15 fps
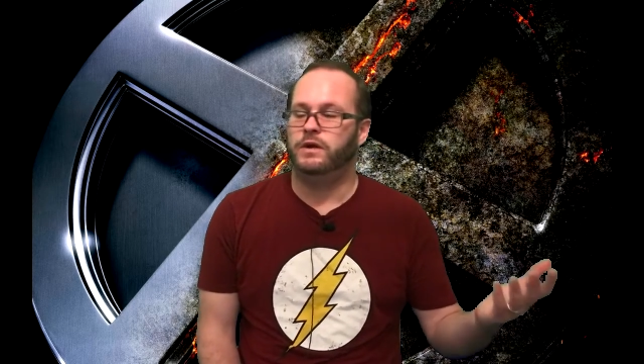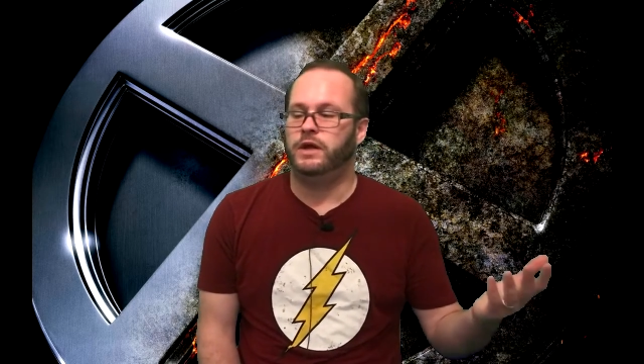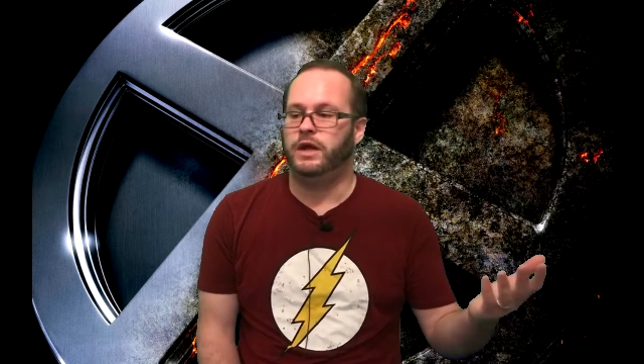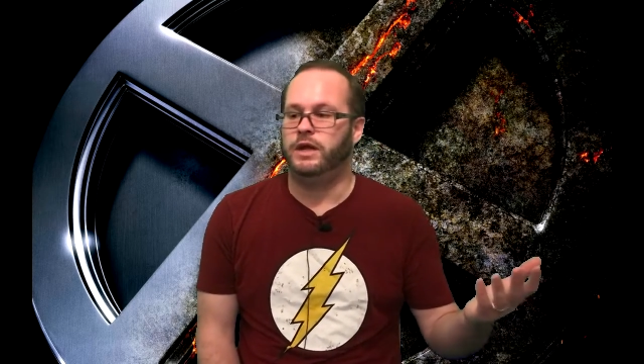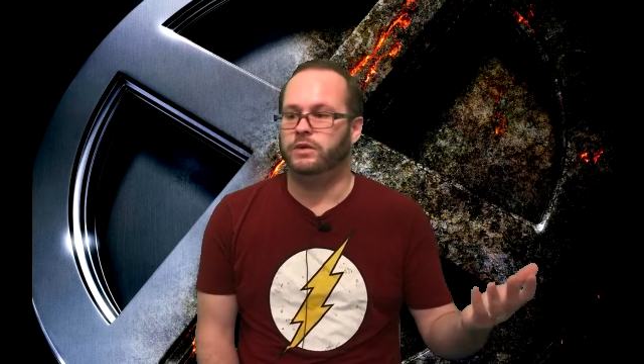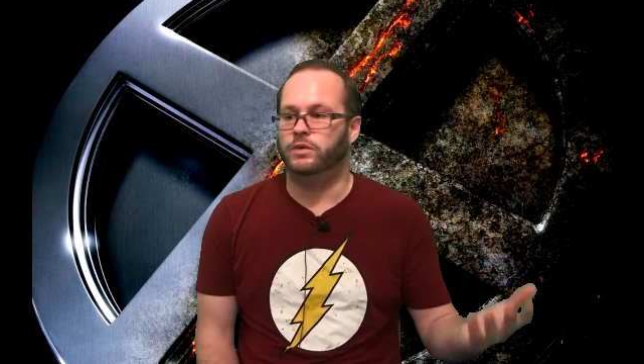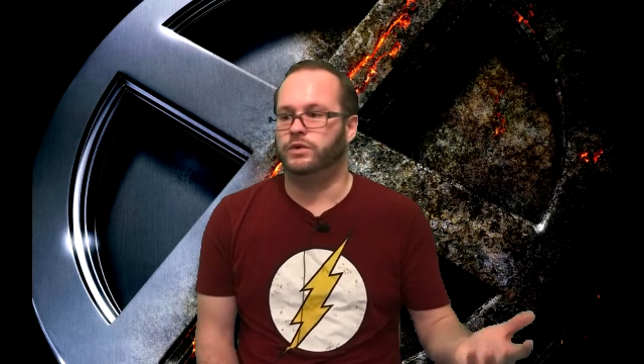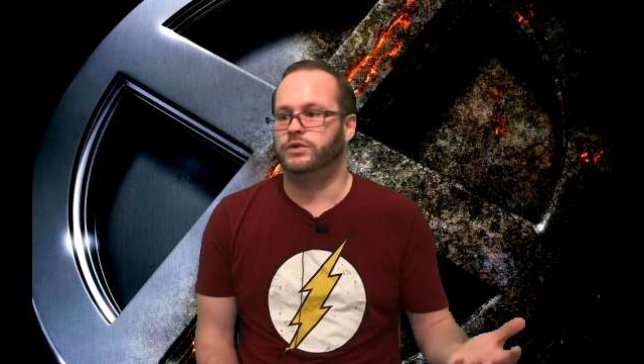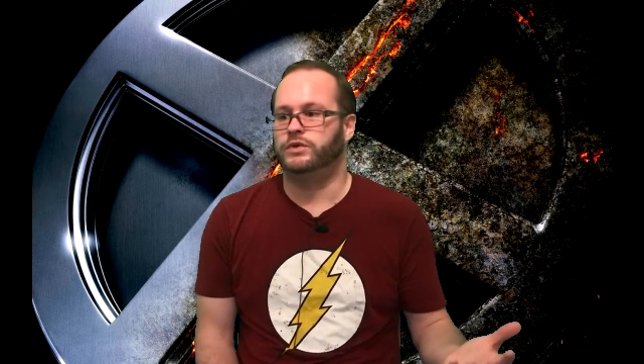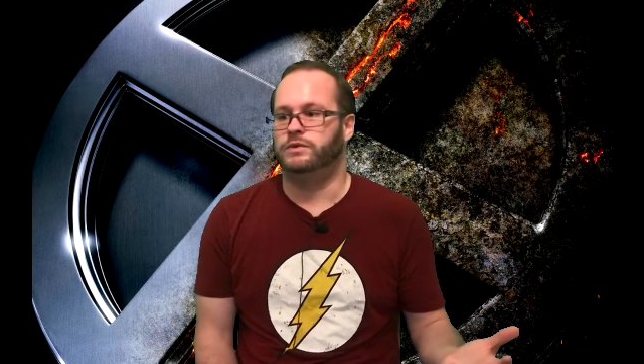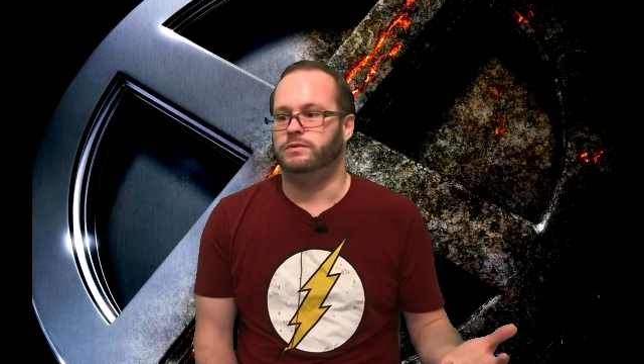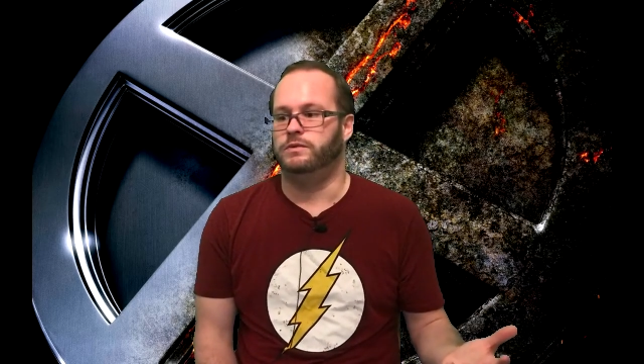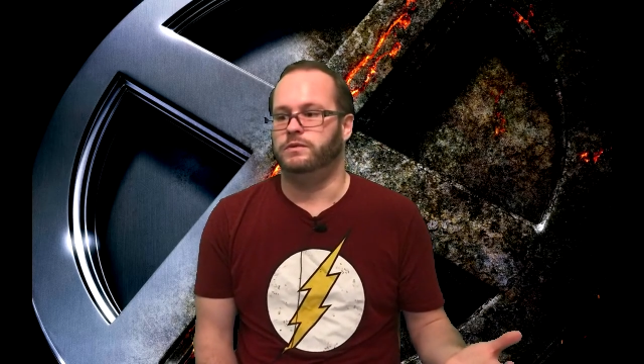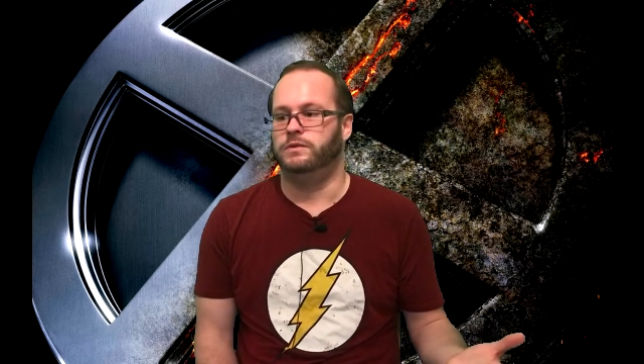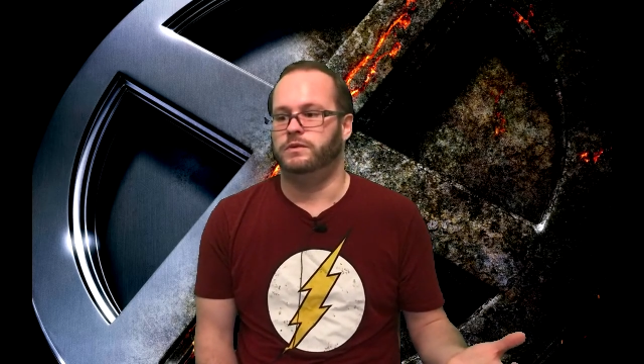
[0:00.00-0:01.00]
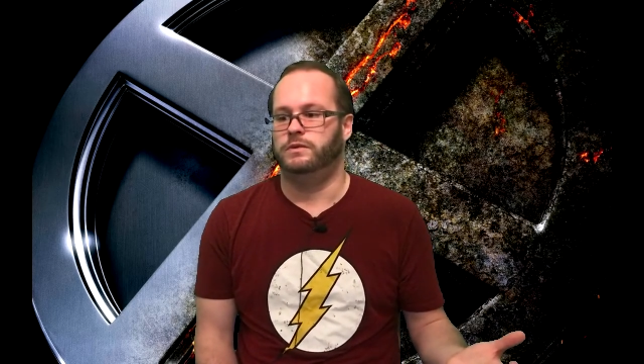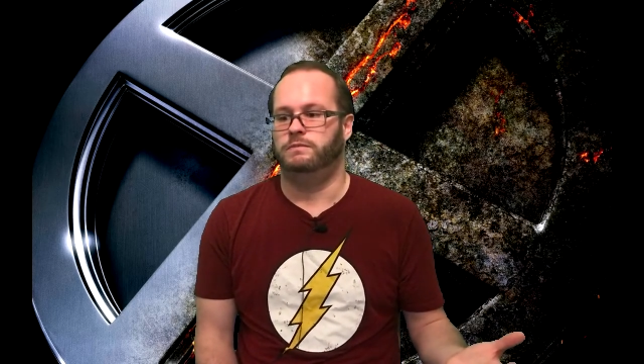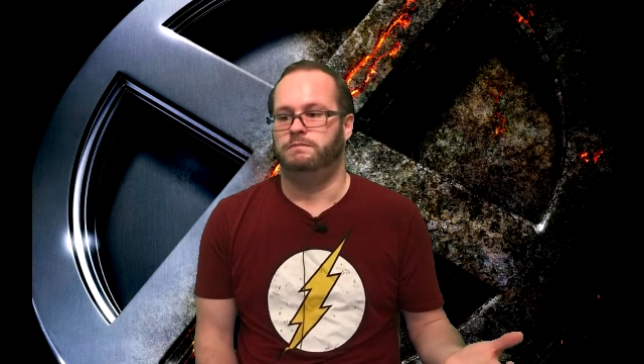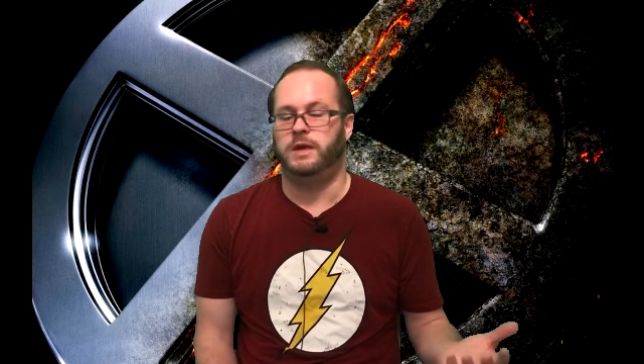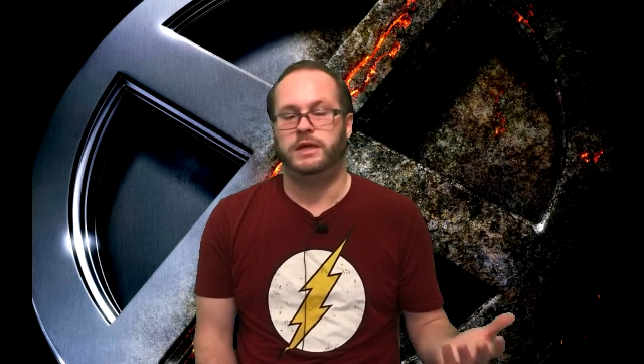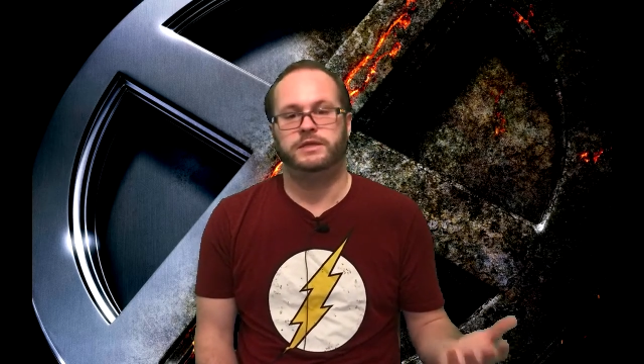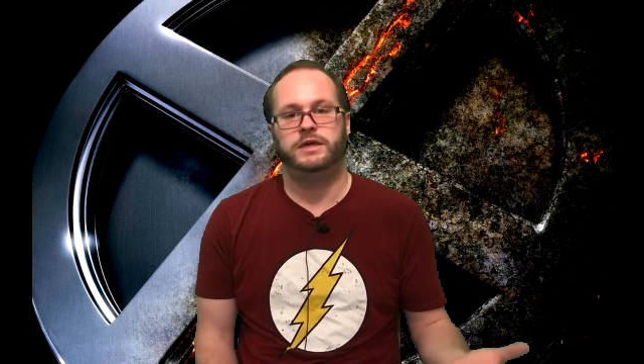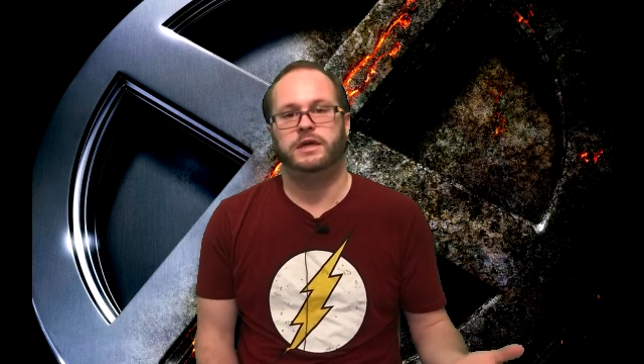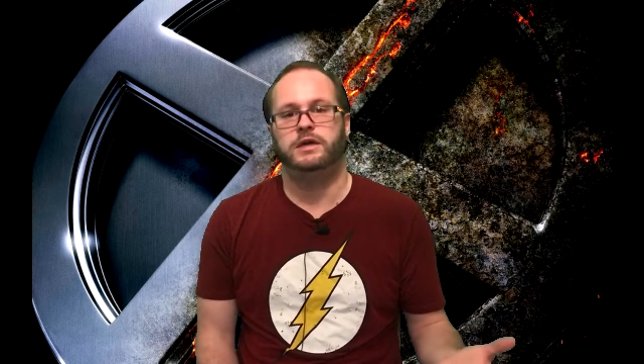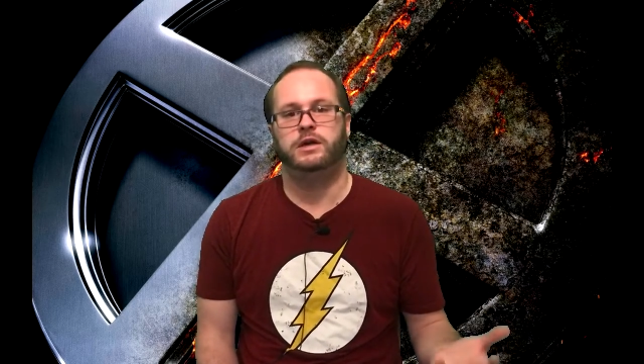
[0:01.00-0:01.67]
in order to maintain